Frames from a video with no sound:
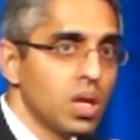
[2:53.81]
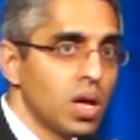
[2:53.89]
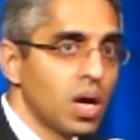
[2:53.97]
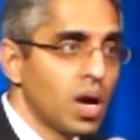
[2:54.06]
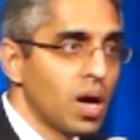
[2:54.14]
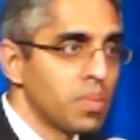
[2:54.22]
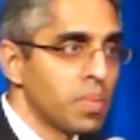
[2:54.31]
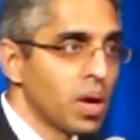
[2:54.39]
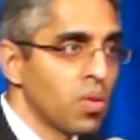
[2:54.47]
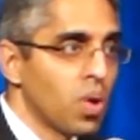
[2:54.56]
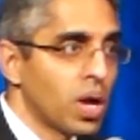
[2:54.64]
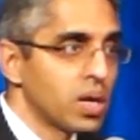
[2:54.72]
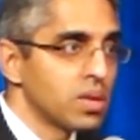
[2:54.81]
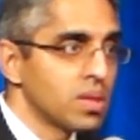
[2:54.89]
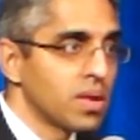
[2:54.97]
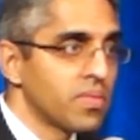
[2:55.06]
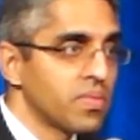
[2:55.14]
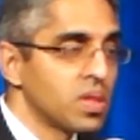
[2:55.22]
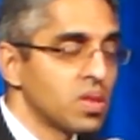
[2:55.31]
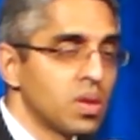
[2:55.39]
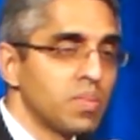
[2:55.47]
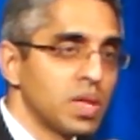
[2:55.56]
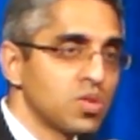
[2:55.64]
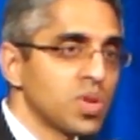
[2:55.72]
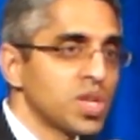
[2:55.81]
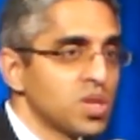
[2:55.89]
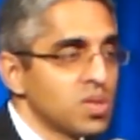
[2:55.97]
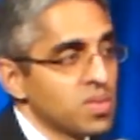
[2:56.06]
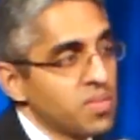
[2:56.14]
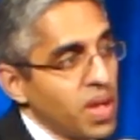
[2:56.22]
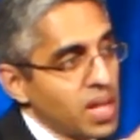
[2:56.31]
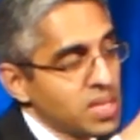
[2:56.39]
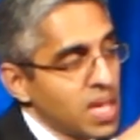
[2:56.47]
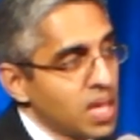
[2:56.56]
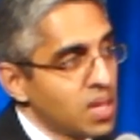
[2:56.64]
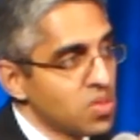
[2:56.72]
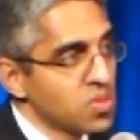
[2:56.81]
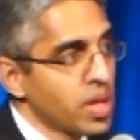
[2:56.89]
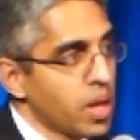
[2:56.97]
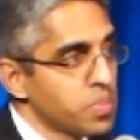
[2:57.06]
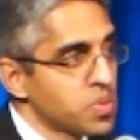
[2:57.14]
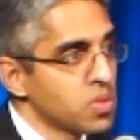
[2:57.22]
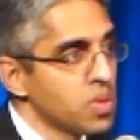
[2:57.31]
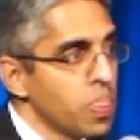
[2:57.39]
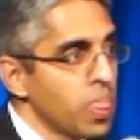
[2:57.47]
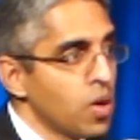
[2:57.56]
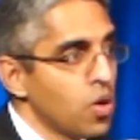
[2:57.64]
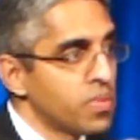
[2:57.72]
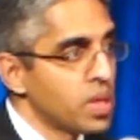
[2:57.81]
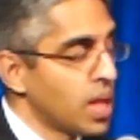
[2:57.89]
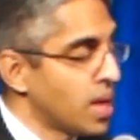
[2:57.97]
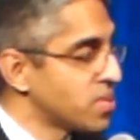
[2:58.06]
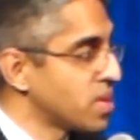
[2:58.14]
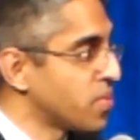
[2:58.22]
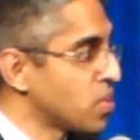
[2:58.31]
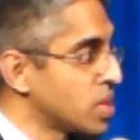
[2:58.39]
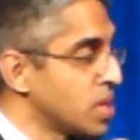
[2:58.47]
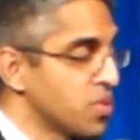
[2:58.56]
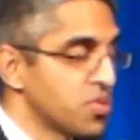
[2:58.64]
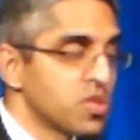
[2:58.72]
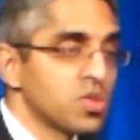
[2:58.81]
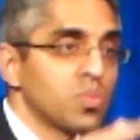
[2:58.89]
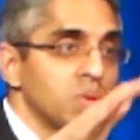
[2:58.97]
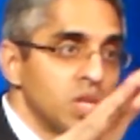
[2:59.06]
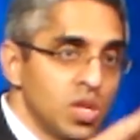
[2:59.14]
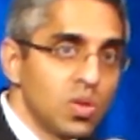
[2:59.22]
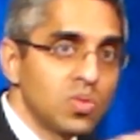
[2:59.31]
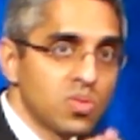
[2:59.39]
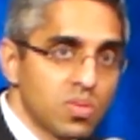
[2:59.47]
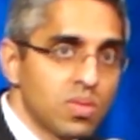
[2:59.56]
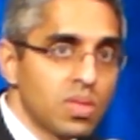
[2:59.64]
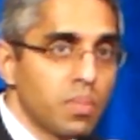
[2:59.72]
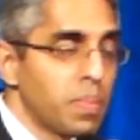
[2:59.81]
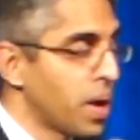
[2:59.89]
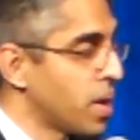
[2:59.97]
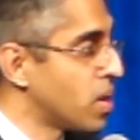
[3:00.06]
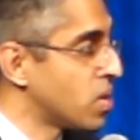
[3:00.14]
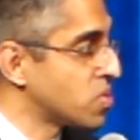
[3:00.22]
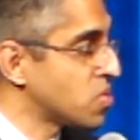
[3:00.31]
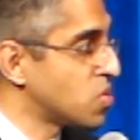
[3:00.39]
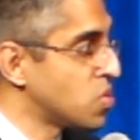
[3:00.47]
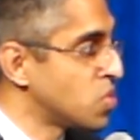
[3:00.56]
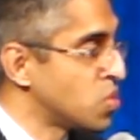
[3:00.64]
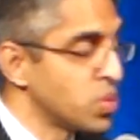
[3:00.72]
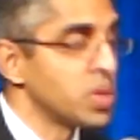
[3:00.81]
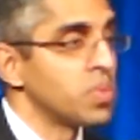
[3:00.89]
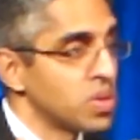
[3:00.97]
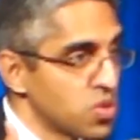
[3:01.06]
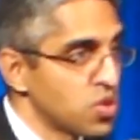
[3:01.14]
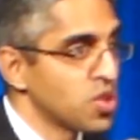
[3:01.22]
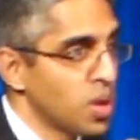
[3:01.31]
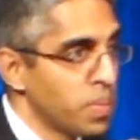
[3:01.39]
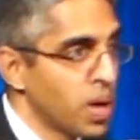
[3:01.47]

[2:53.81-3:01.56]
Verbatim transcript: uh, on marijuana. They've, the administration has in fact taken steps over the last several years to reduce the barriers to doing research on